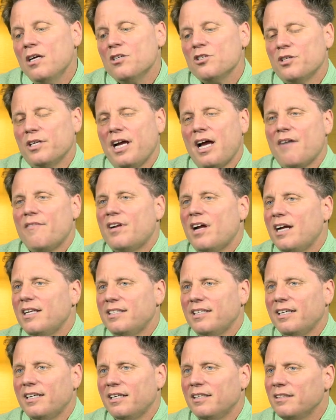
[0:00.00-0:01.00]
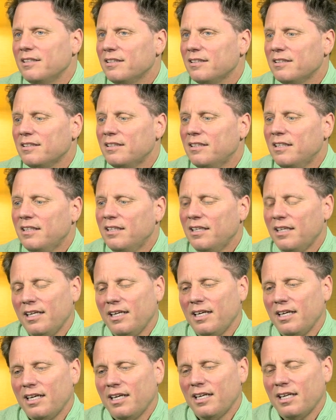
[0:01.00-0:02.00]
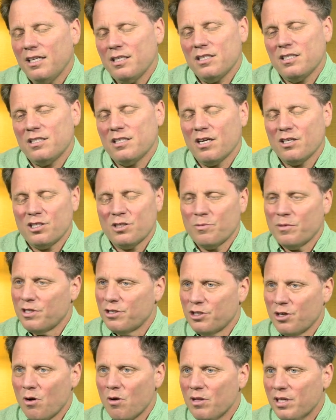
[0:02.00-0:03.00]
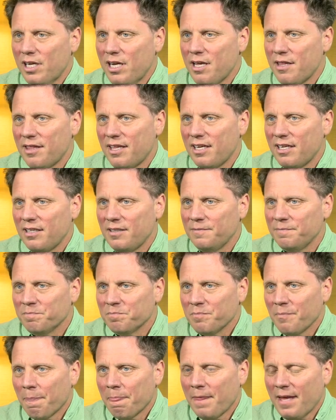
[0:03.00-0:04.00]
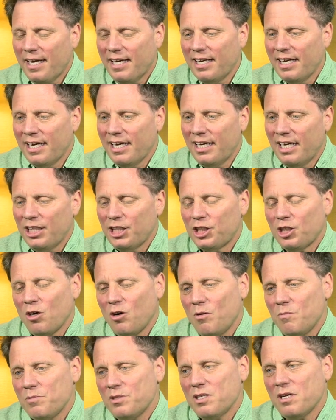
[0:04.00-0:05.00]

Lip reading: So you have an idea, and I discuss it with Joel and Ethan, and I show them